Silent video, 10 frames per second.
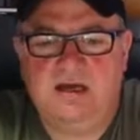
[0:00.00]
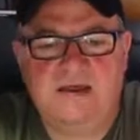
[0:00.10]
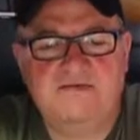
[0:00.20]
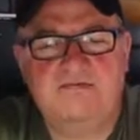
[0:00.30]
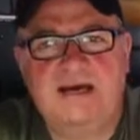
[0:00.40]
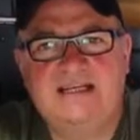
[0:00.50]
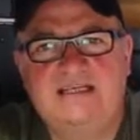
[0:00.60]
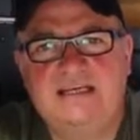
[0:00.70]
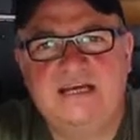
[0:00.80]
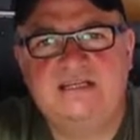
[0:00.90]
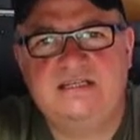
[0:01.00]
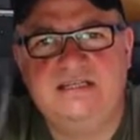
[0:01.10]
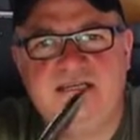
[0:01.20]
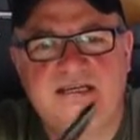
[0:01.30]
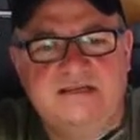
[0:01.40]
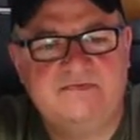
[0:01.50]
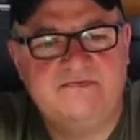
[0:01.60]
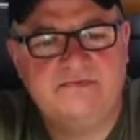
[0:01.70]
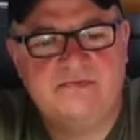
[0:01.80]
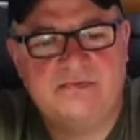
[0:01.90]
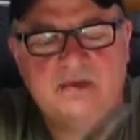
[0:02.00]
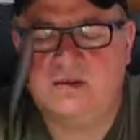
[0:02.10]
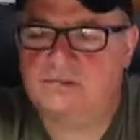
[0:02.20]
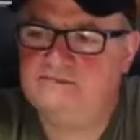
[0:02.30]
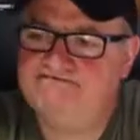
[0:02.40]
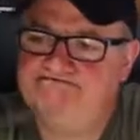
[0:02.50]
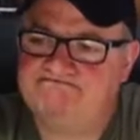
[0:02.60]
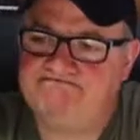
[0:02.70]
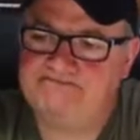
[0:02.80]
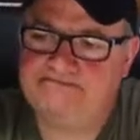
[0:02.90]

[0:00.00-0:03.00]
I haven't painted the edges either. Hmm.